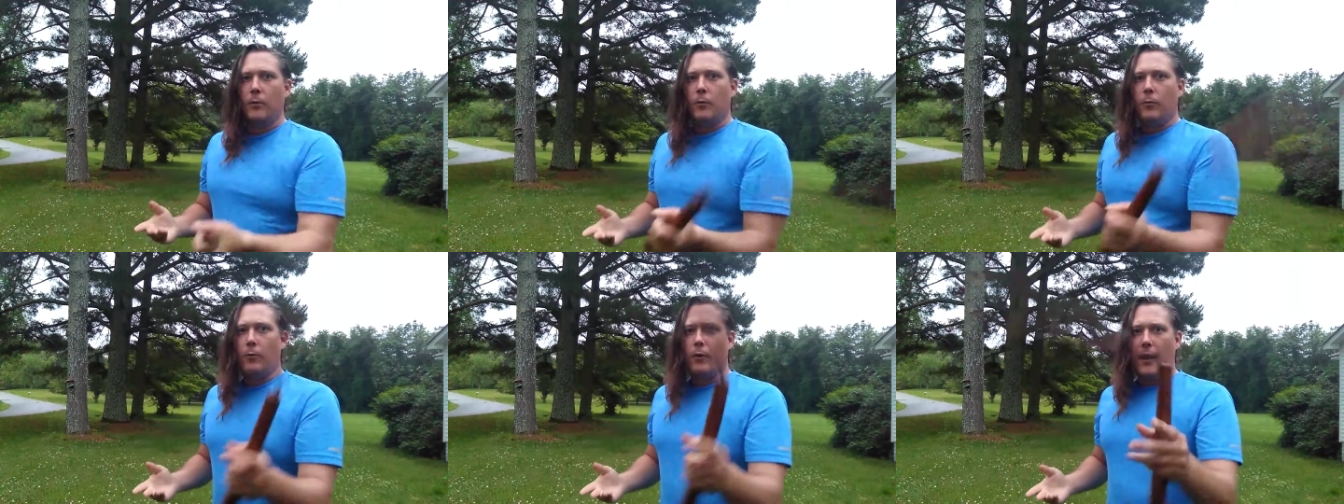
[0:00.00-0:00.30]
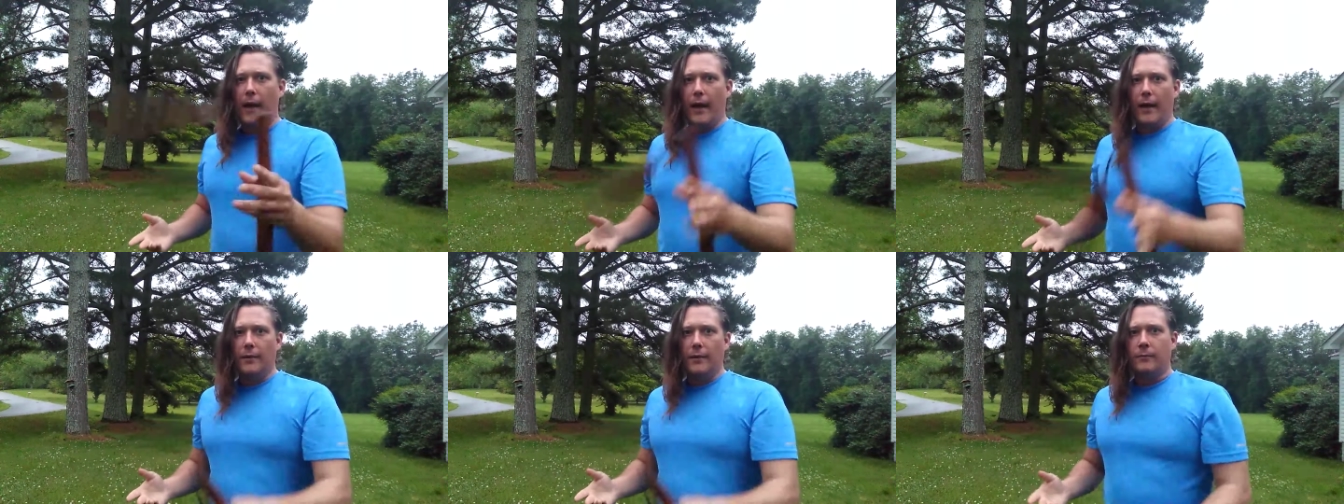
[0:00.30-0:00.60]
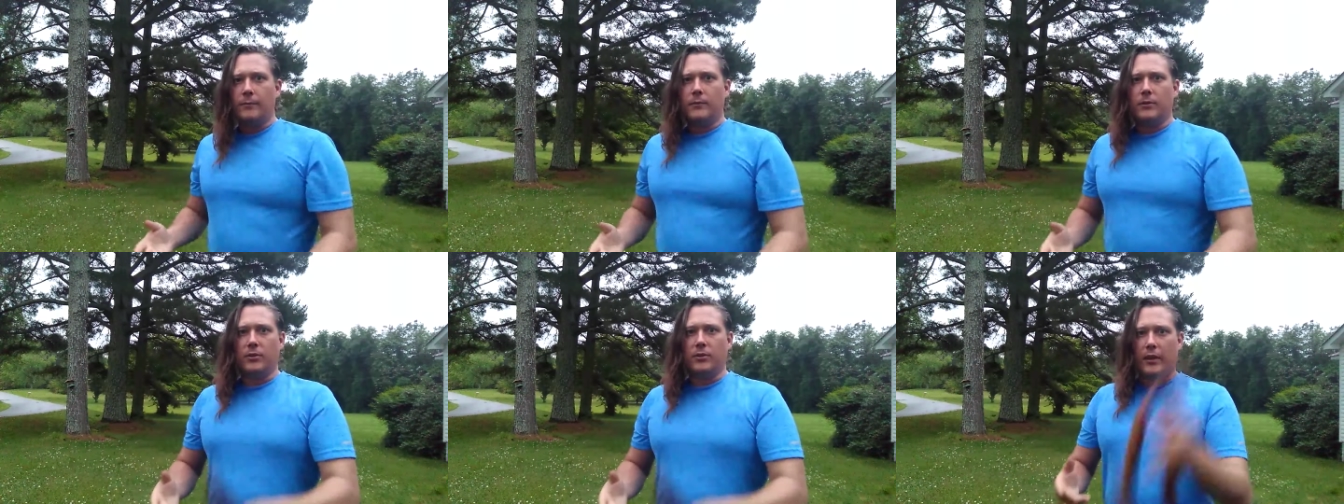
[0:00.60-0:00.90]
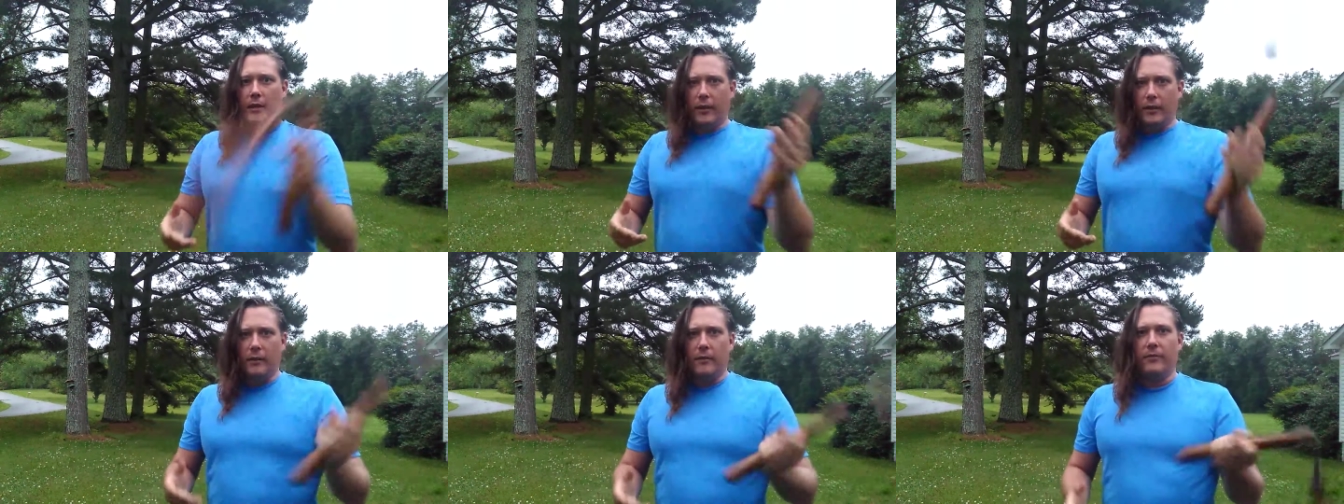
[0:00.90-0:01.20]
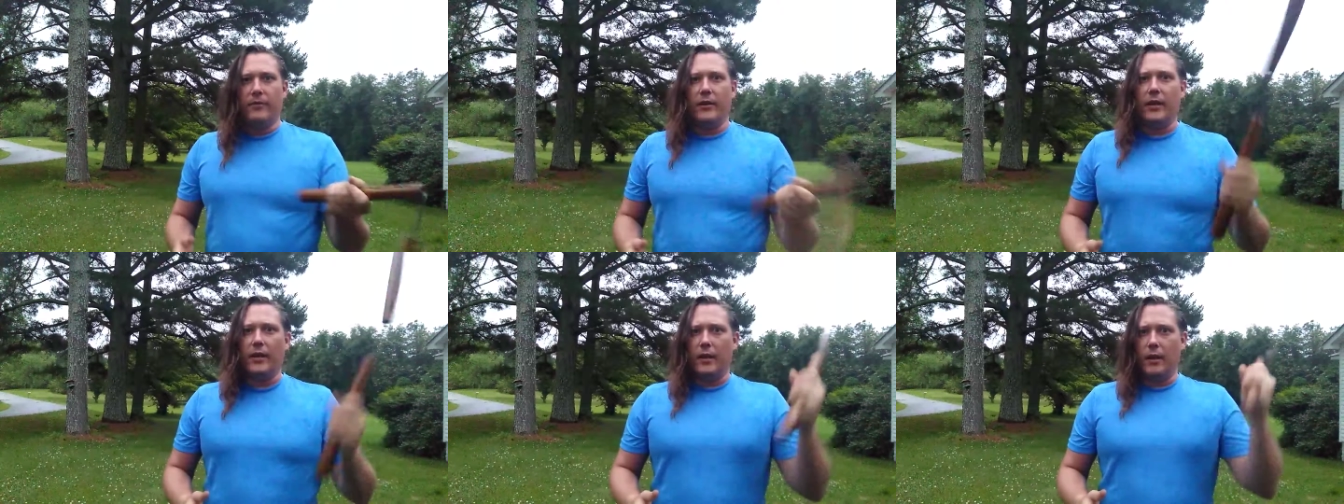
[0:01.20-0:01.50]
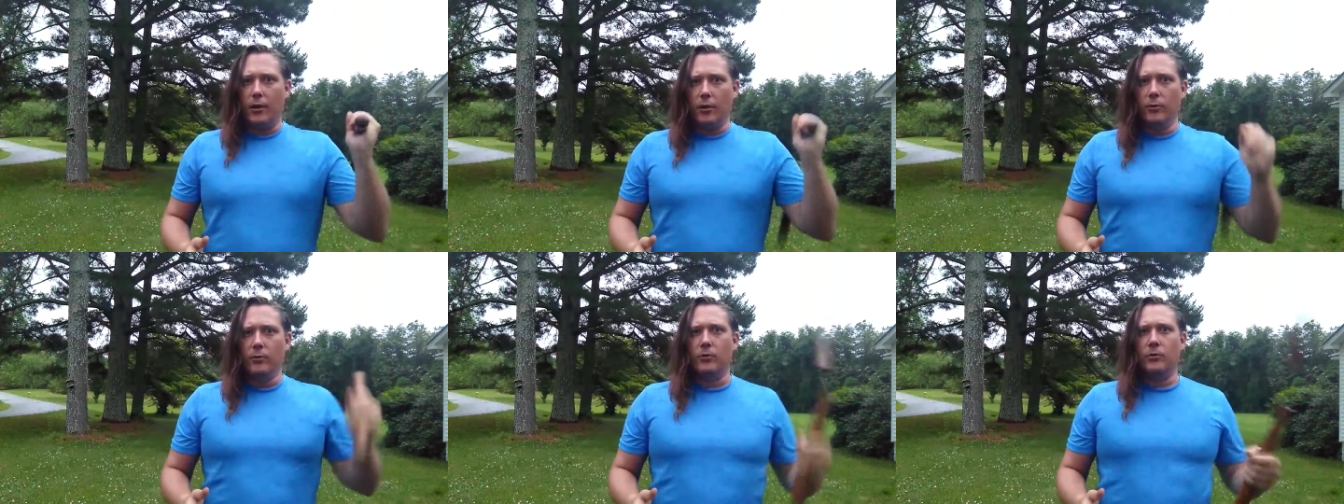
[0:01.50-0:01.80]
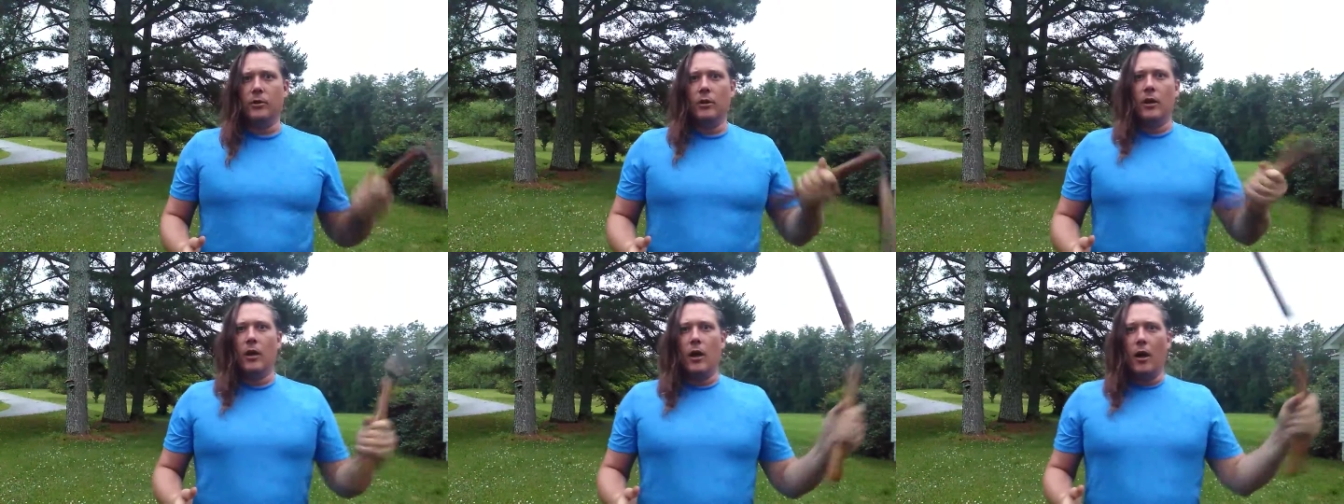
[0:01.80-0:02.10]
When I seen the
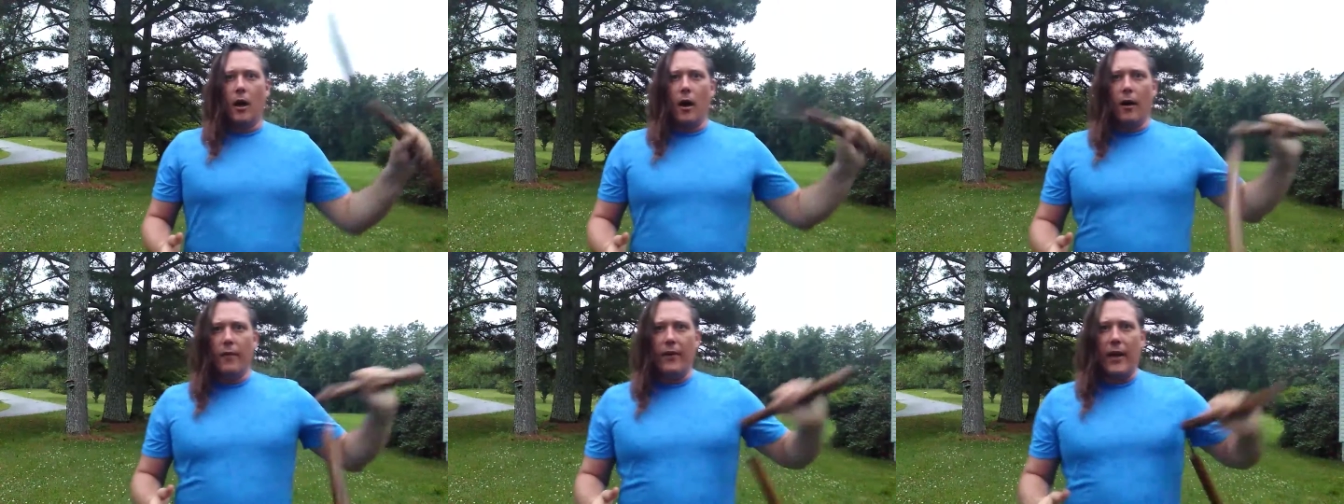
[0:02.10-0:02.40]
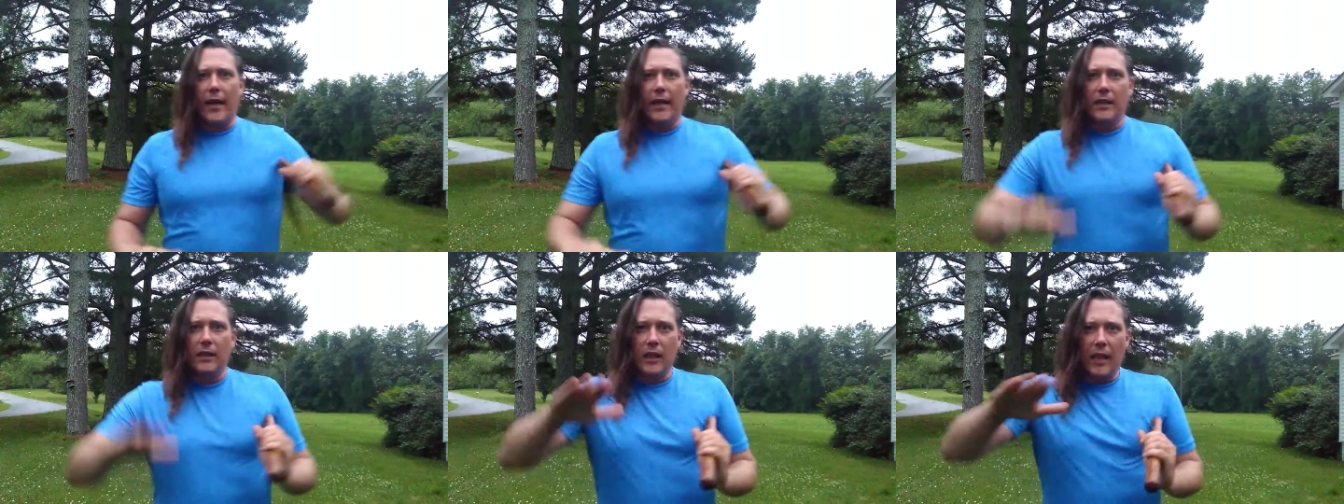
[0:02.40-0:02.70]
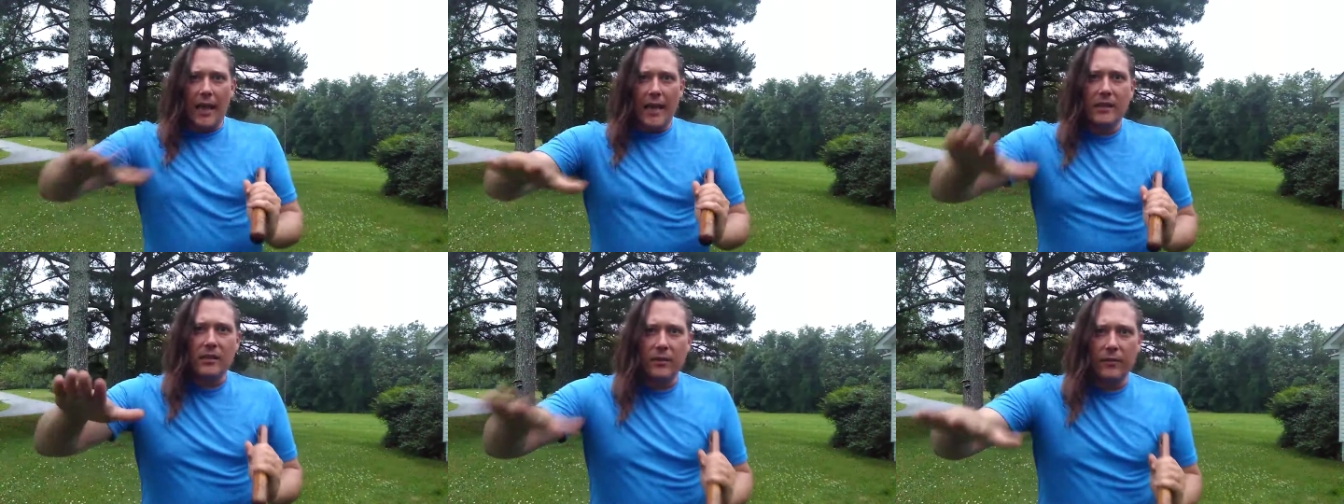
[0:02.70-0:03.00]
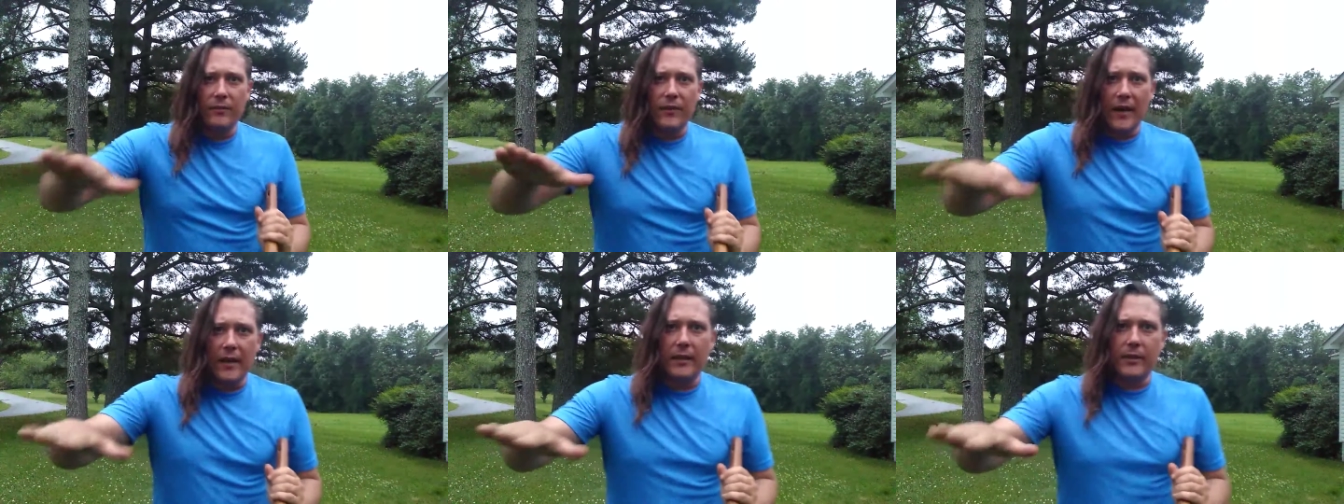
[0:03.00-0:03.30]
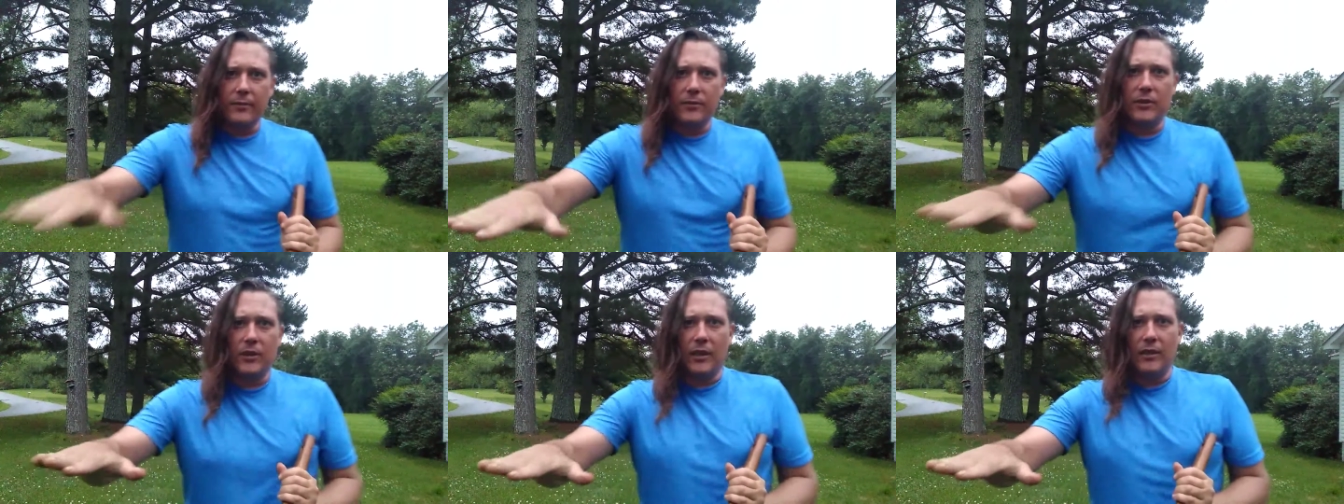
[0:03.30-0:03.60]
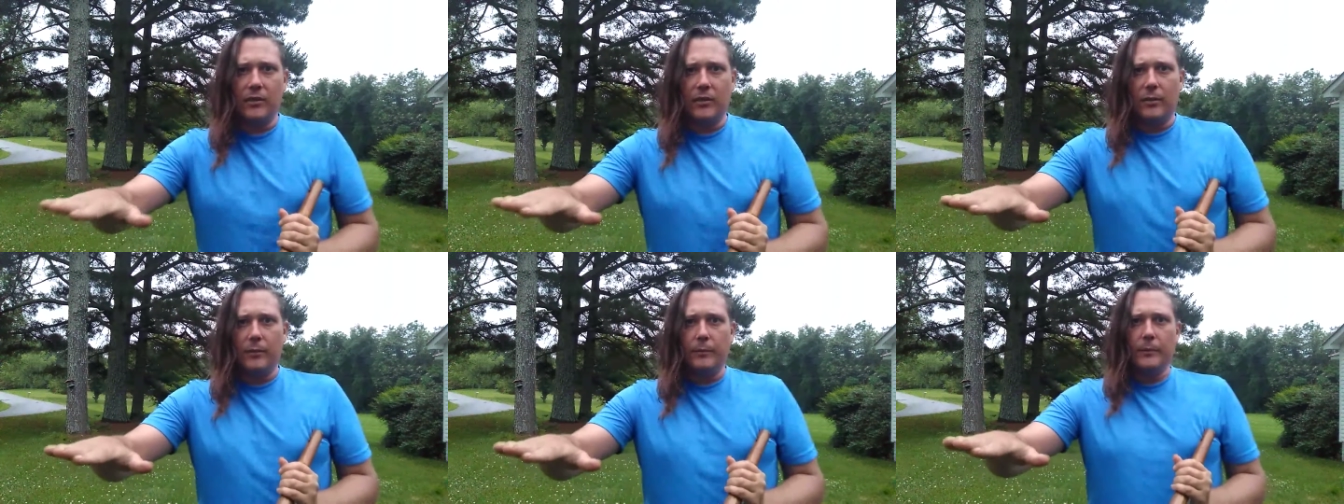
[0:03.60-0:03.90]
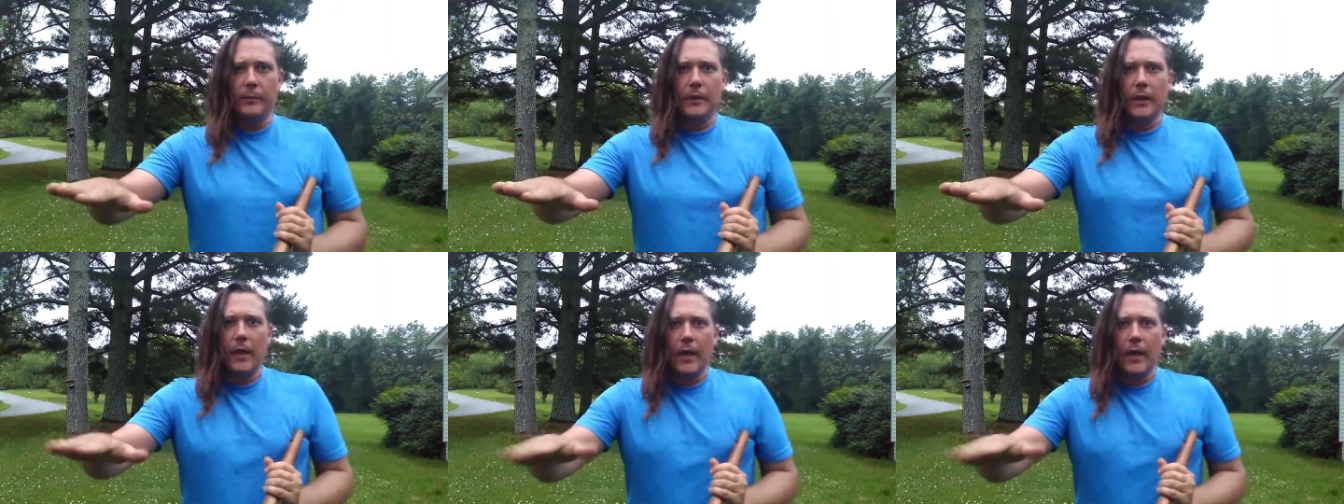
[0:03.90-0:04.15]
videos of a less effective system